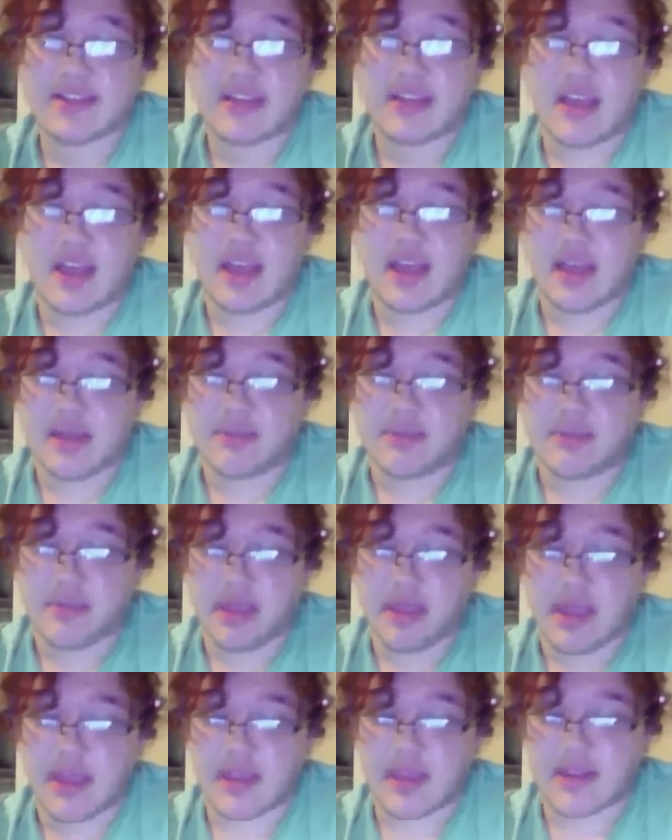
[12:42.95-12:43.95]

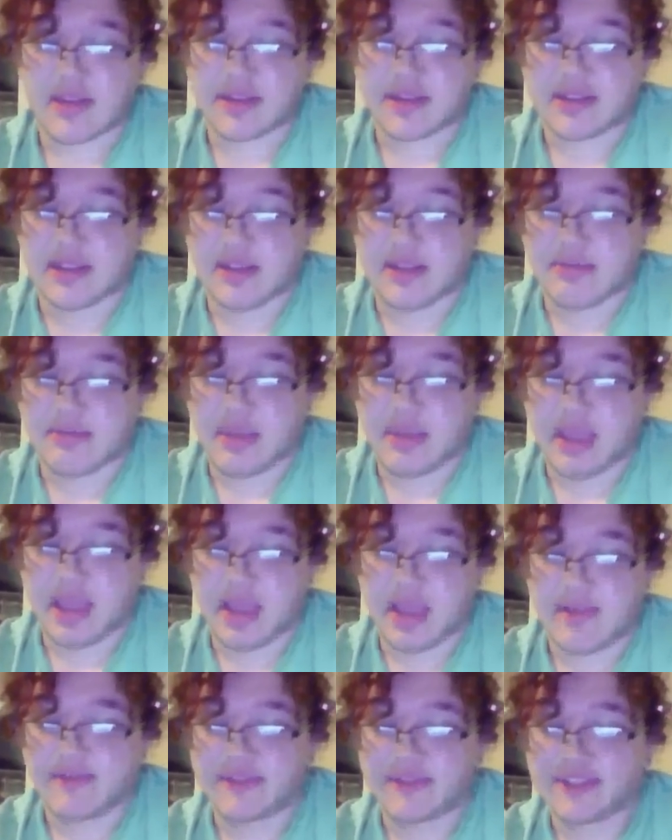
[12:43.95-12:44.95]
and it may
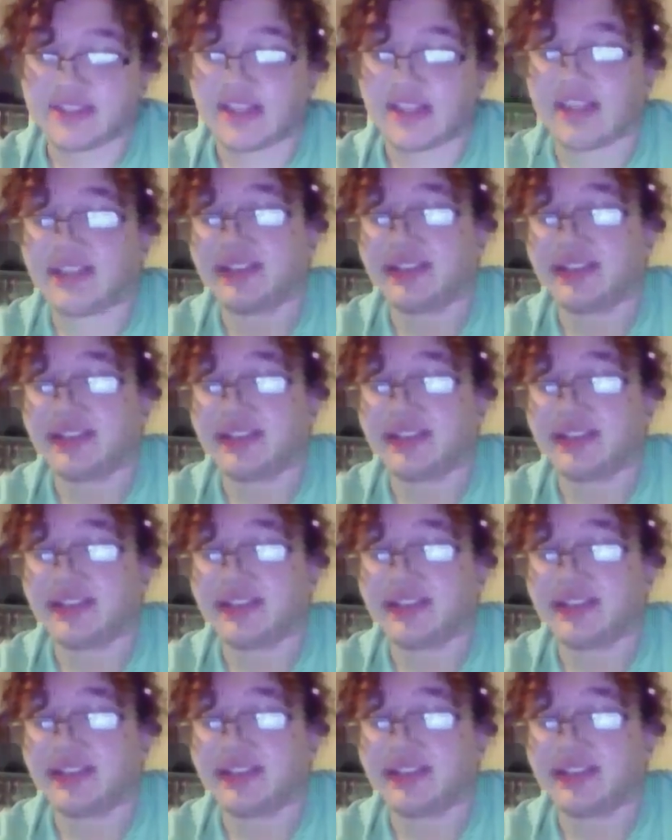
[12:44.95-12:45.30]
have slightly